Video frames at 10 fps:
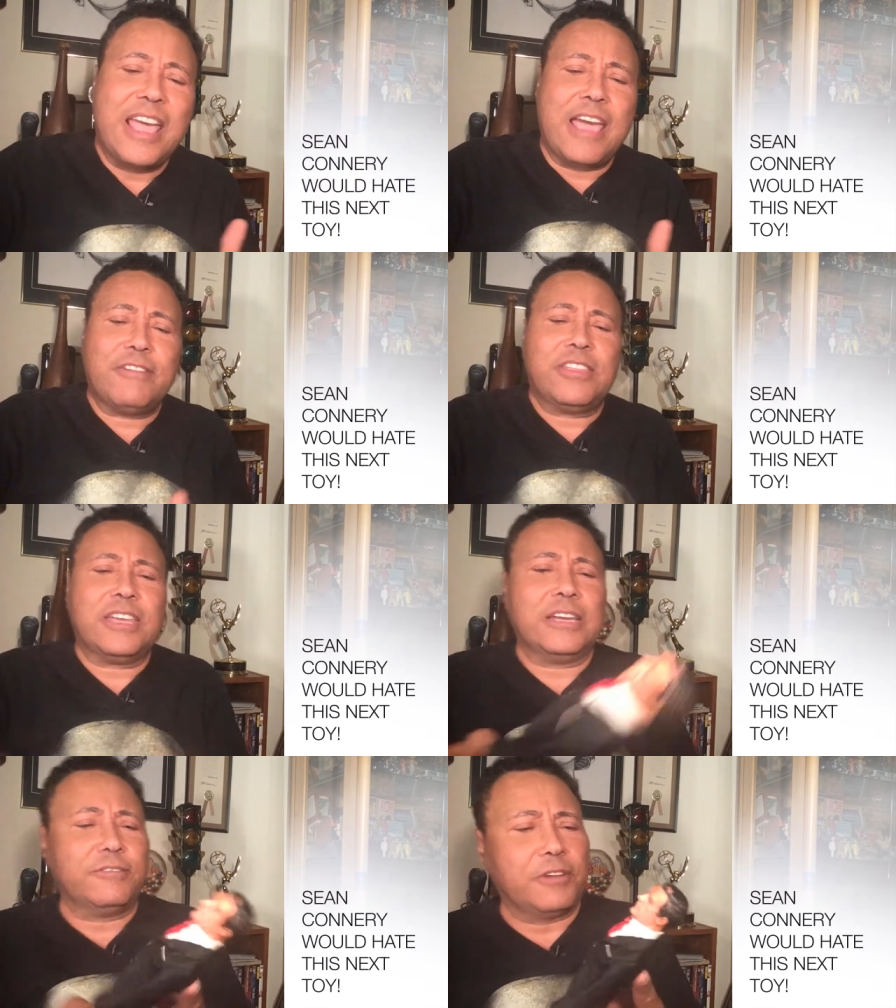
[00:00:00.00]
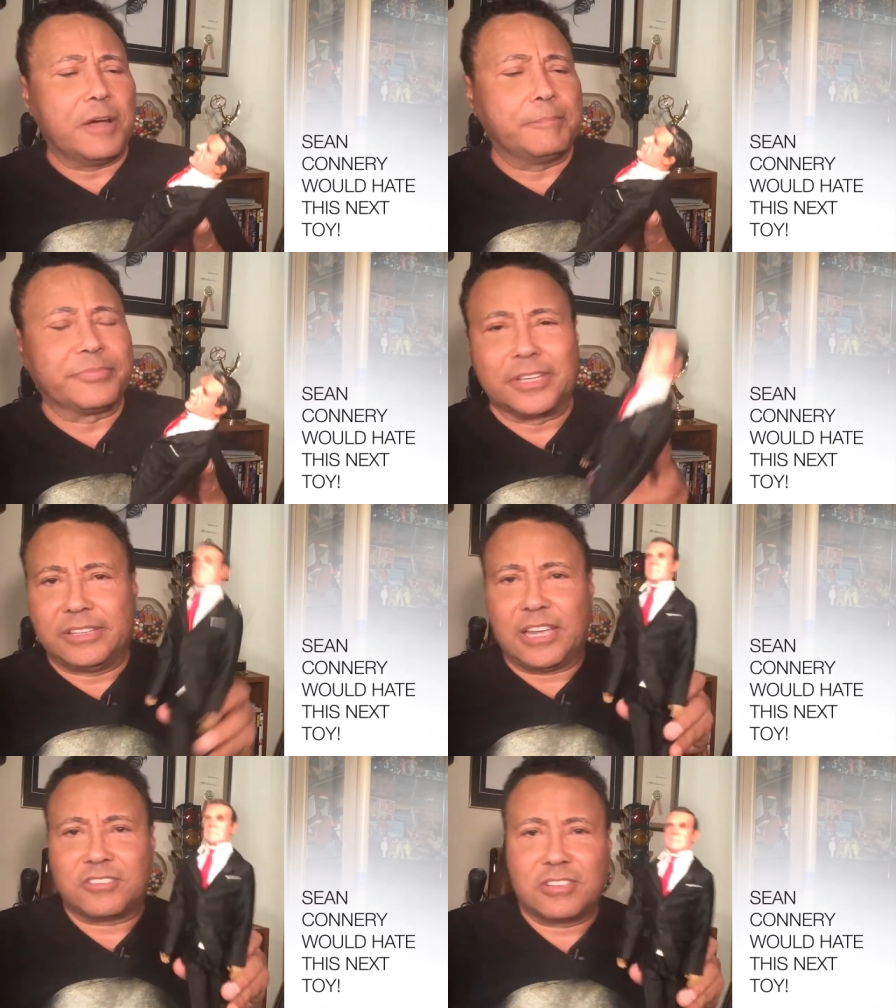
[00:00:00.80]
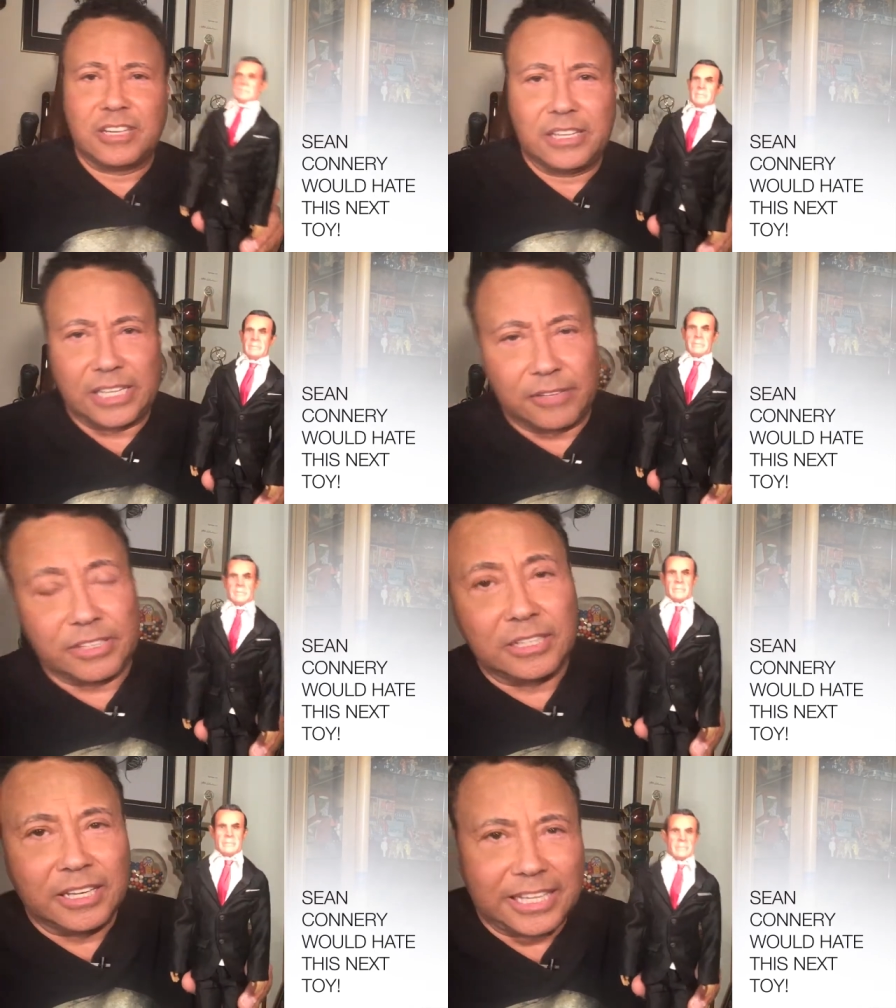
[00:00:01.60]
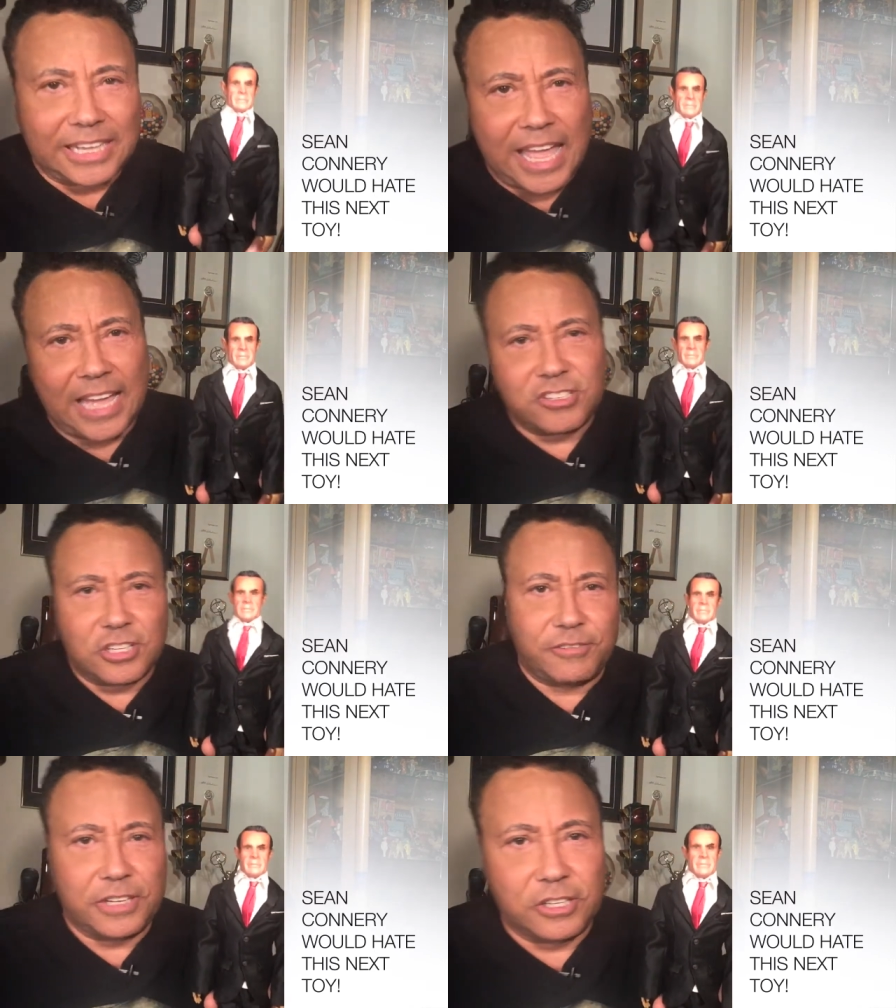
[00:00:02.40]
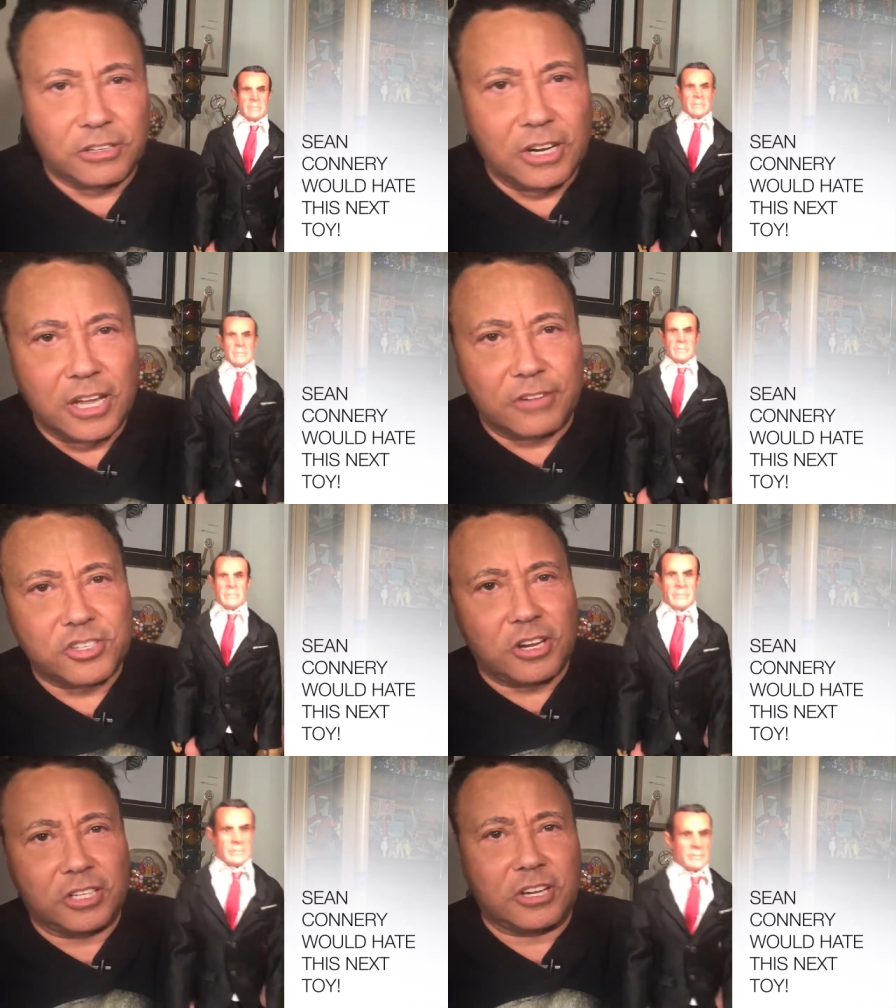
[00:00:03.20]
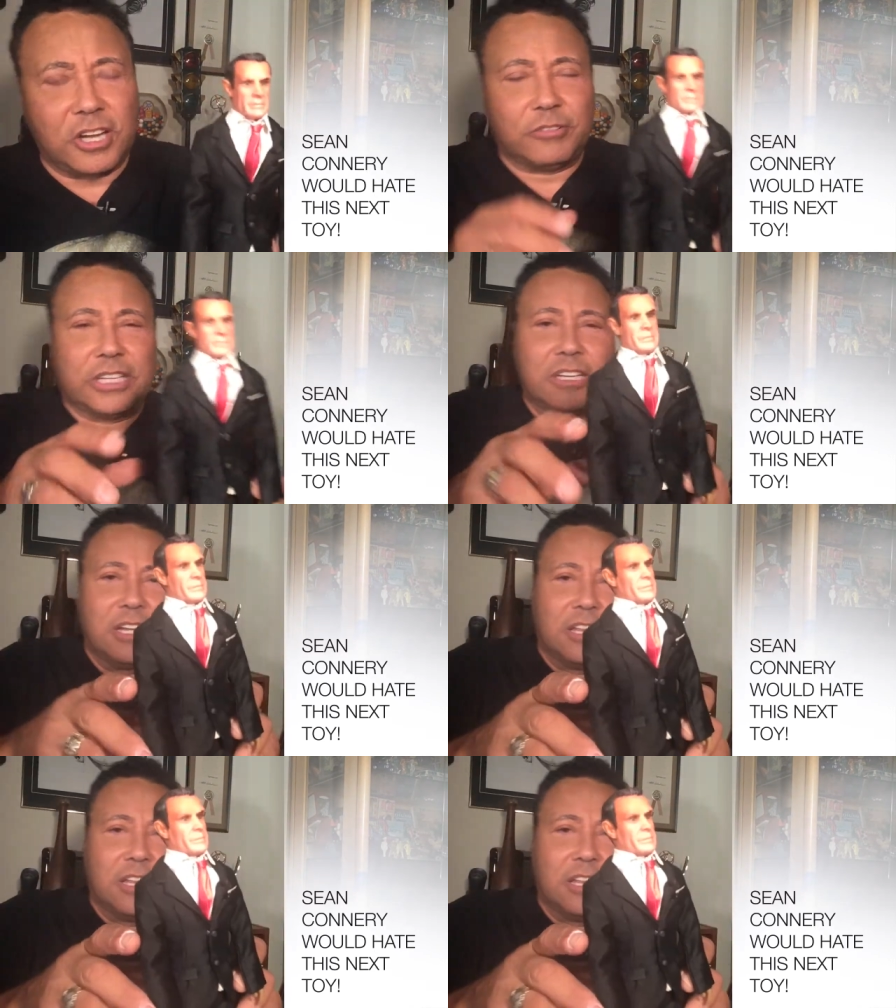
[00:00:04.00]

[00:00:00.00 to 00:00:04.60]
Everything from, yes, even an action figure of Sean Connery.